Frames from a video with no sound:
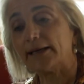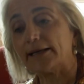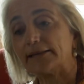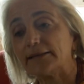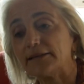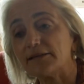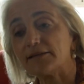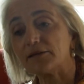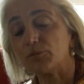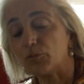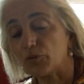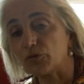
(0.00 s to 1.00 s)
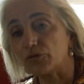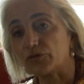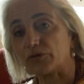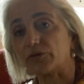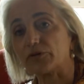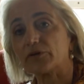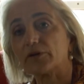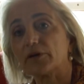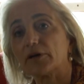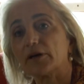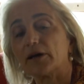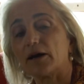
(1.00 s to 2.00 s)
And it is important
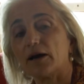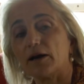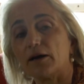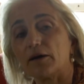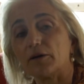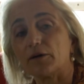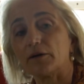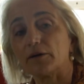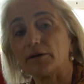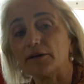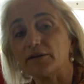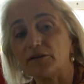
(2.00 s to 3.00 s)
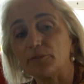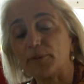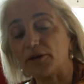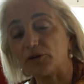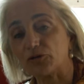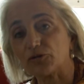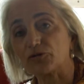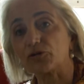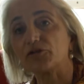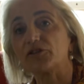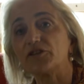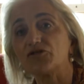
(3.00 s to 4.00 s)
uh, in these periods of
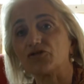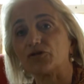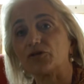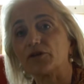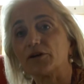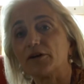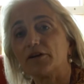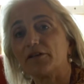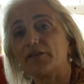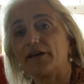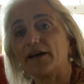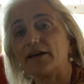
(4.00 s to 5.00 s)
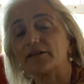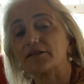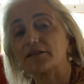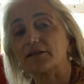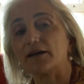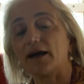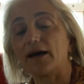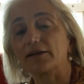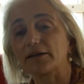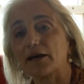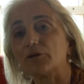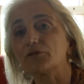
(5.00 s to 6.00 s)
transition that
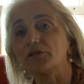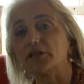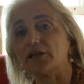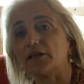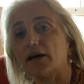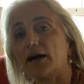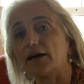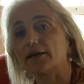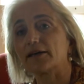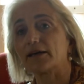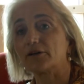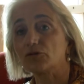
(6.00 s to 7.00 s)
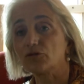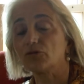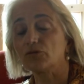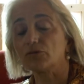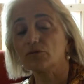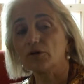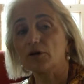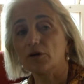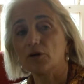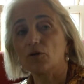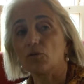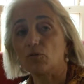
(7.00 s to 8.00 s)
at county I can do
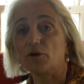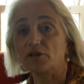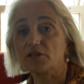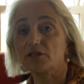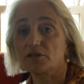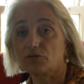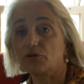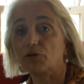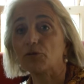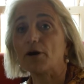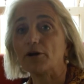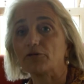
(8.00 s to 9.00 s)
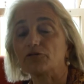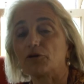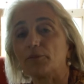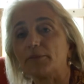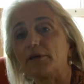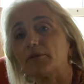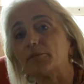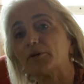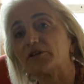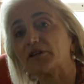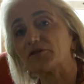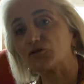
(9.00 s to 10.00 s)
what is required from me,
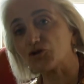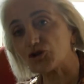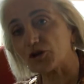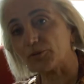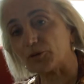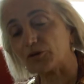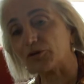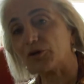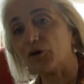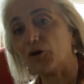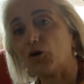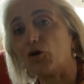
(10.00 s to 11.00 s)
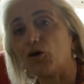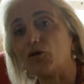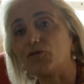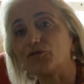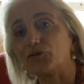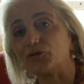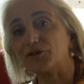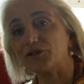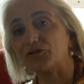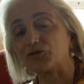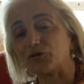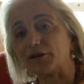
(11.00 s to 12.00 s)
but as a chairman of the
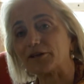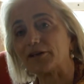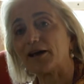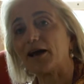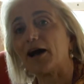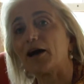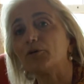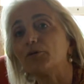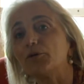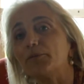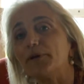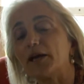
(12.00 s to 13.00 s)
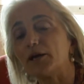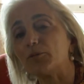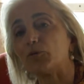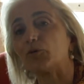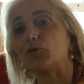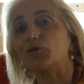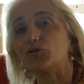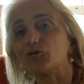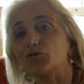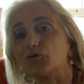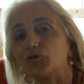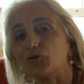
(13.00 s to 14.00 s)
district, I will be able
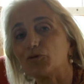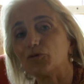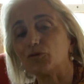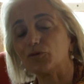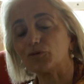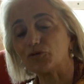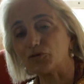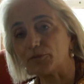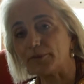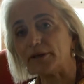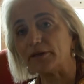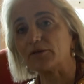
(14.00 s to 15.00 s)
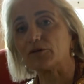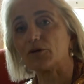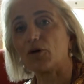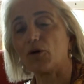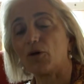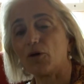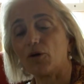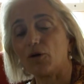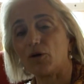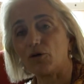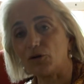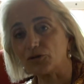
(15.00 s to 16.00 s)
to to meet
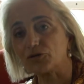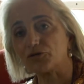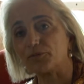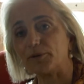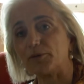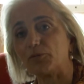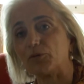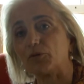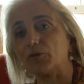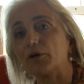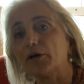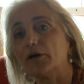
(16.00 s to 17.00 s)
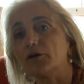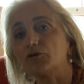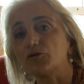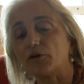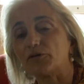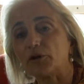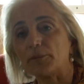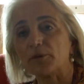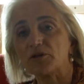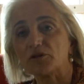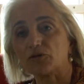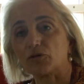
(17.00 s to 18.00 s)
a, lot of people, to have an
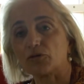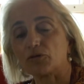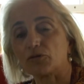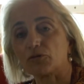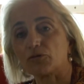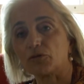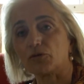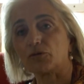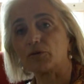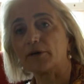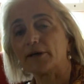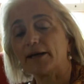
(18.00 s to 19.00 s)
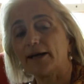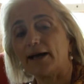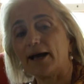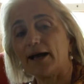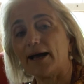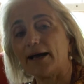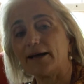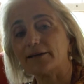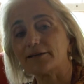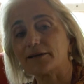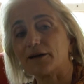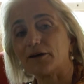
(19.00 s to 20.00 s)
ambassadorial role,
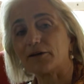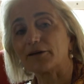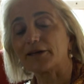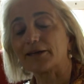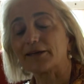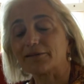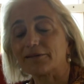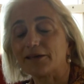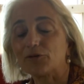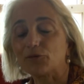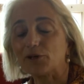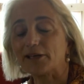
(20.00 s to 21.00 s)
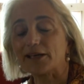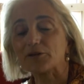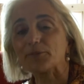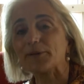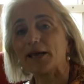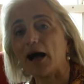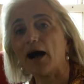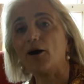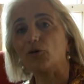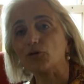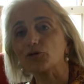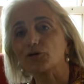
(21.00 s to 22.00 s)
and. Uh, it will get me
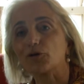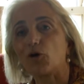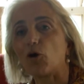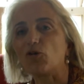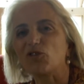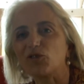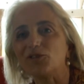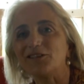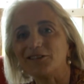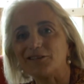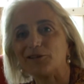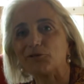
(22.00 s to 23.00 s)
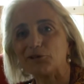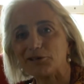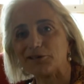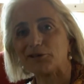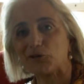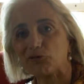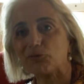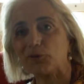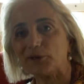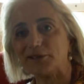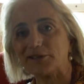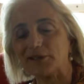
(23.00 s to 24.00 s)
out of the nitty gritty of
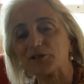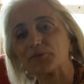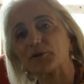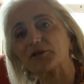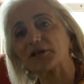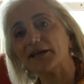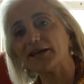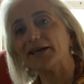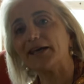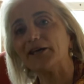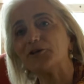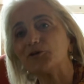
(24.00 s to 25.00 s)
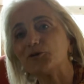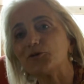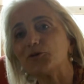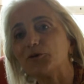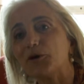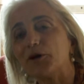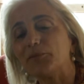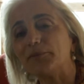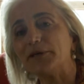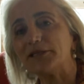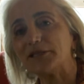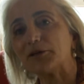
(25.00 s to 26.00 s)
politics, but into
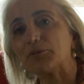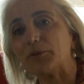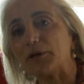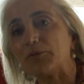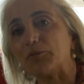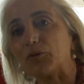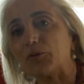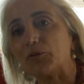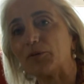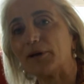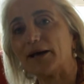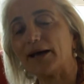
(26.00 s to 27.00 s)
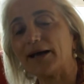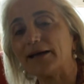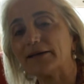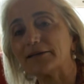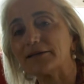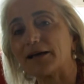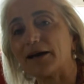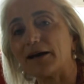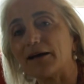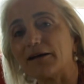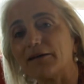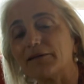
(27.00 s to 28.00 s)
meeting people, and
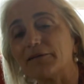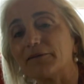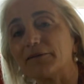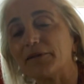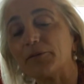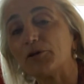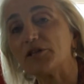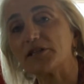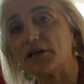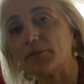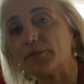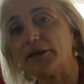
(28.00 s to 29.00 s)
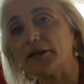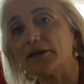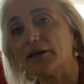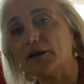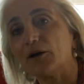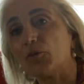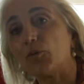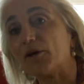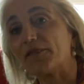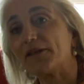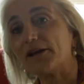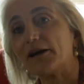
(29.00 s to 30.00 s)
uh, they will tell me
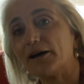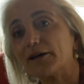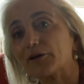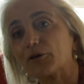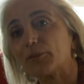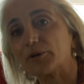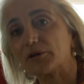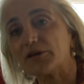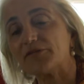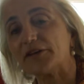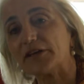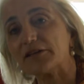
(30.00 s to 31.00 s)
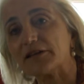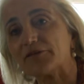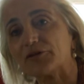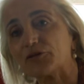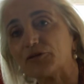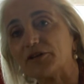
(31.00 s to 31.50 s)
what they like about living in Daventry